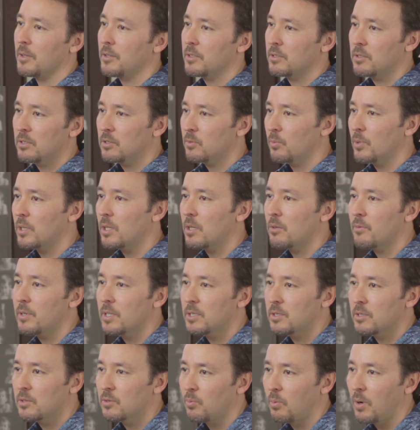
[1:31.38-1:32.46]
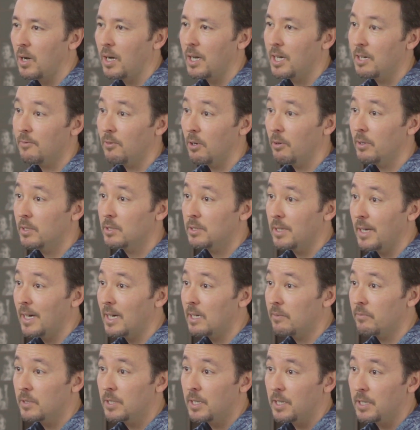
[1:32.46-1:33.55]
and this is one of the reasons why I've always
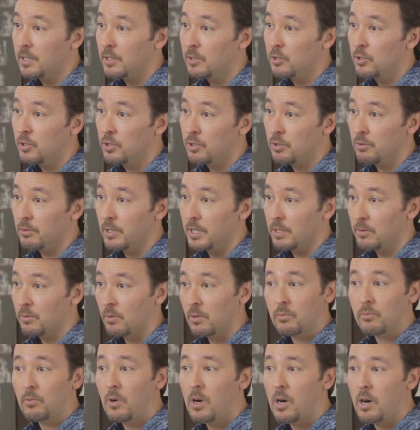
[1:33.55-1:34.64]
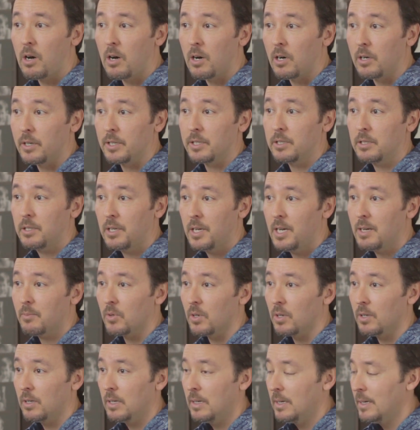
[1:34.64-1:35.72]
advocated shooting RAW in
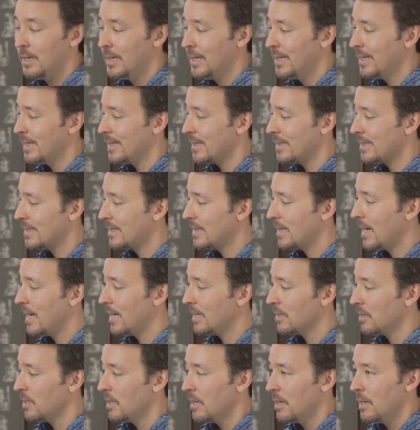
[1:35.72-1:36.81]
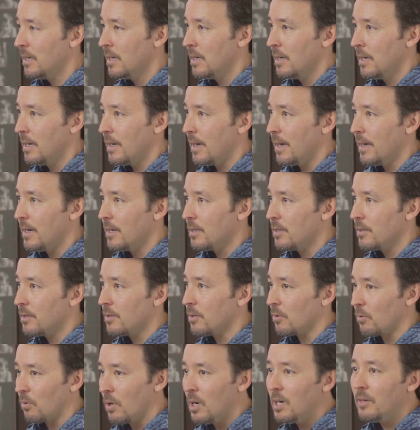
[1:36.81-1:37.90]
camera, is that
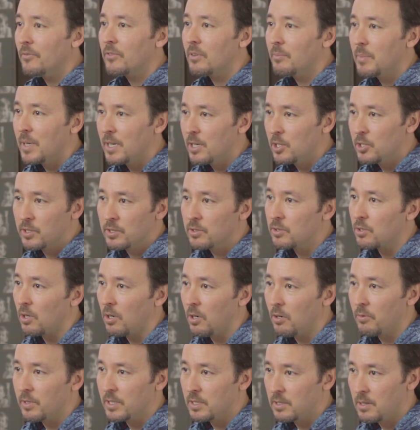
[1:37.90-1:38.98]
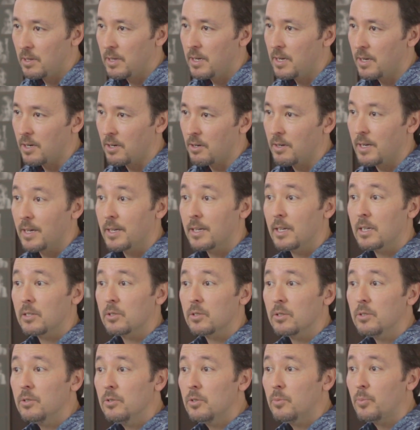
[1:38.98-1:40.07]
the raw information's always there, and as
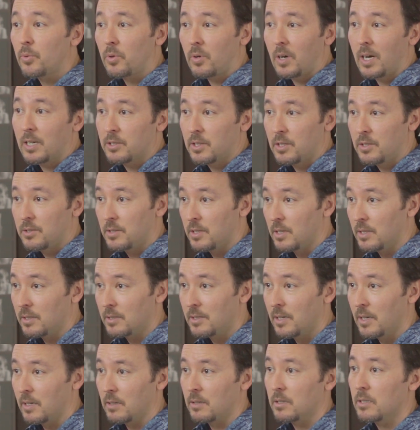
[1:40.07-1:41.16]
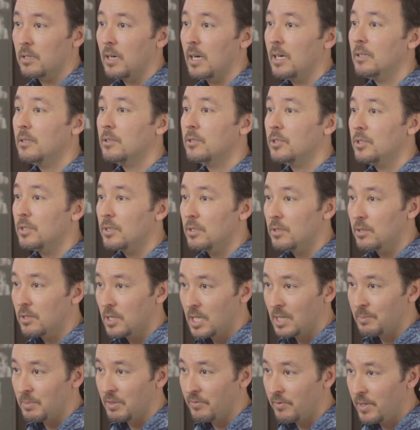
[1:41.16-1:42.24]
new processing technologies
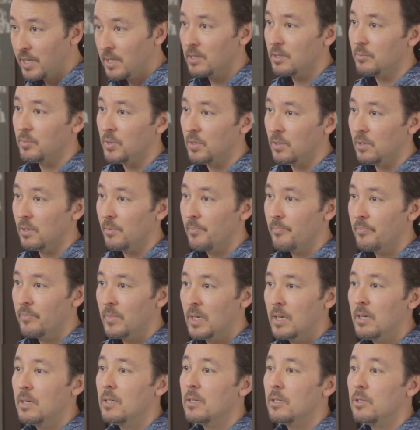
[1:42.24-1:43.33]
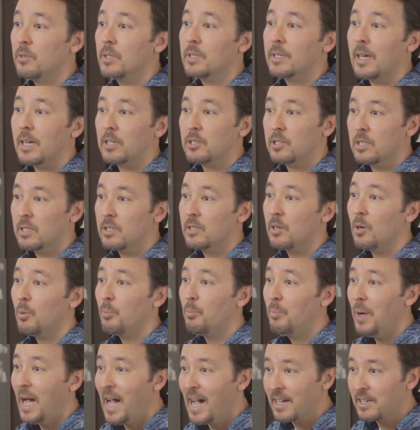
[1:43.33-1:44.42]
come available, you can actually go
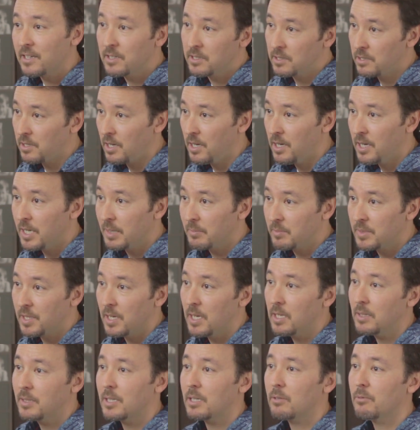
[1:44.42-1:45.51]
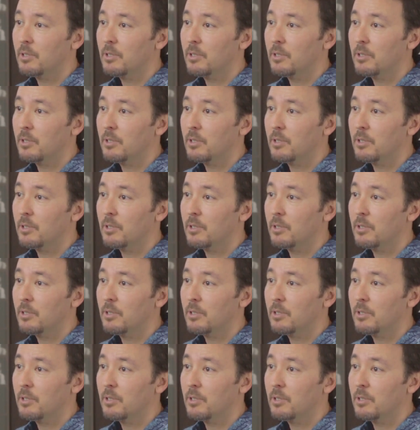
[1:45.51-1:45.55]
back in time, take that